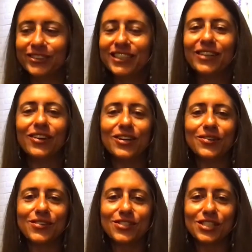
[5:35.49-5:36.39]
along
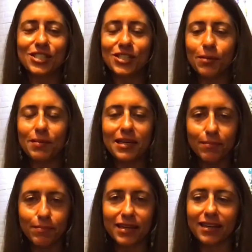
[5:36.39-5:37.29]
with just, you know, me
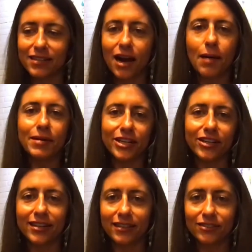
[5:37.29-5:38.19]
being a
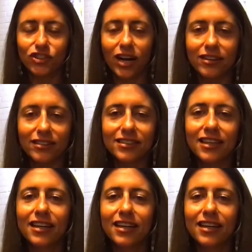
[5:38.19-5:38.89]
domineering child,